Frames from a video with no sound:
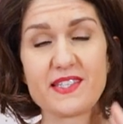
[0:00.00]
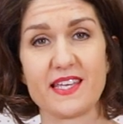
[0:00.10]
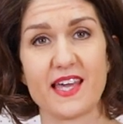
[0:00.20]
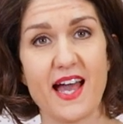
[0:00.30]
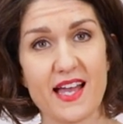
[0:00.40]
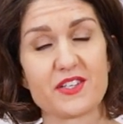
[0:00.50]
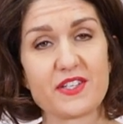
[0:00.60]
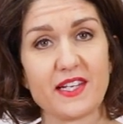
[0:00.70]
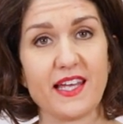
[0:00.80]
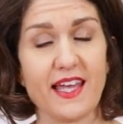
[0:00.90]
think
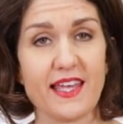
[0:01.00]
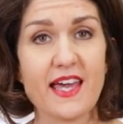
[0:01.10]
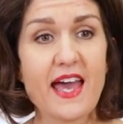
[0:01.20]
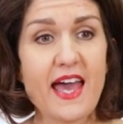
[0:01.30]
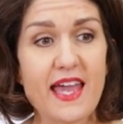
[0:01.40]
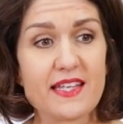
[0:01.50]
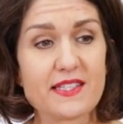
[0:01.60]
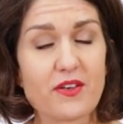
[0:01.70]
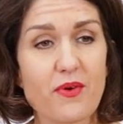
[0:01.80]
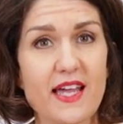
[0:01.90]
actually
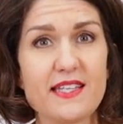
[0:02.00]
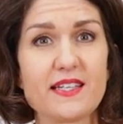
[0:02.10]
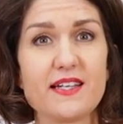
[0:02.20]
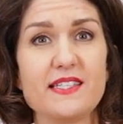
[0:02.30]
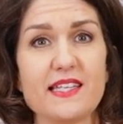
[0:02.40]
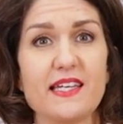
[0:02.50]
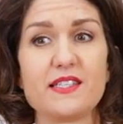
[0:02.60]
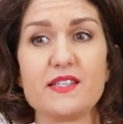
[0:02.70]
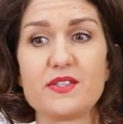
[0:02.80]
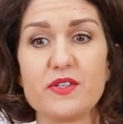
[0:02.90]
it's a great idea
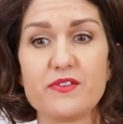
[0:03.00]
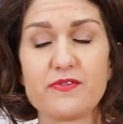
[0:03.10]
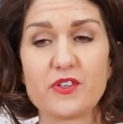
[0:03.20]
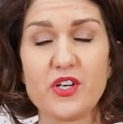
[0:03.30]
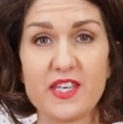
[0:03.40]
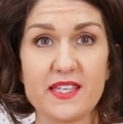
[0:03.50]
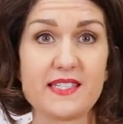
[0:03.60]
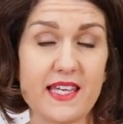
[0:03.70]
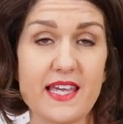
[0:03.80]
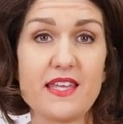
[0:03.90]
to sort of cut your
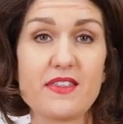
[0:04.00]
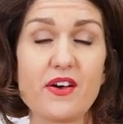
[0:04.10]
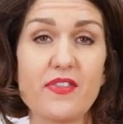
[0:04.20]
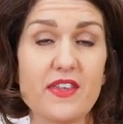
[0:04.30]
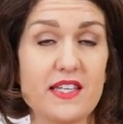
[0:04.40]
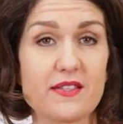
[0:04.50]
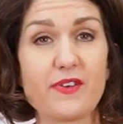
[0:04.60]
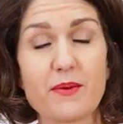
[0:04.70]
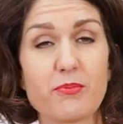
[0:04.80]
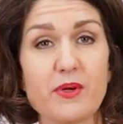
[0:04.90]
teeth on these
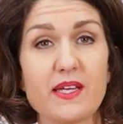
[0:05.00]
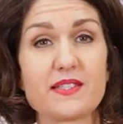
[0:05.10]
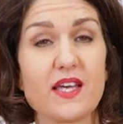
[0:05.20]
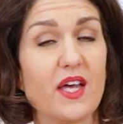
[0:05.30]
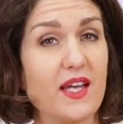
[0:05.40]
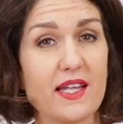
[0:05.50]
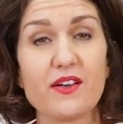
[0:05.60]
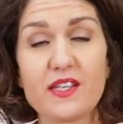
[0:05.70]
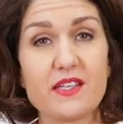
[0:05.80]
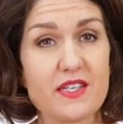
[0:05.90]
fabrics early
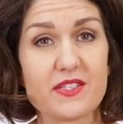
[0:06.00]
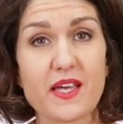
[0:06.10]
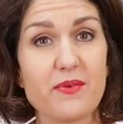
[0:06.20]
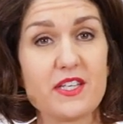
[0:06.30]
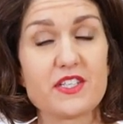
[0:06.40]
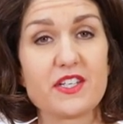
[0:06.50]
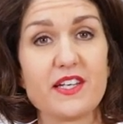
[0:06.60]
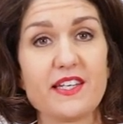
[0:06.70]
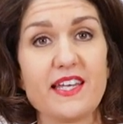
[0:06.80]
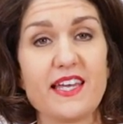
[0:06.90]
on in your sewing
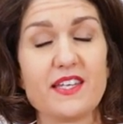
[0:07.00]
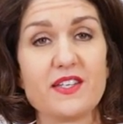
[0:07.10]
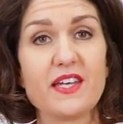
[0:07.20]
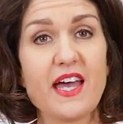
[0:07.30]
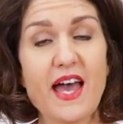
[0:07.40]
journey and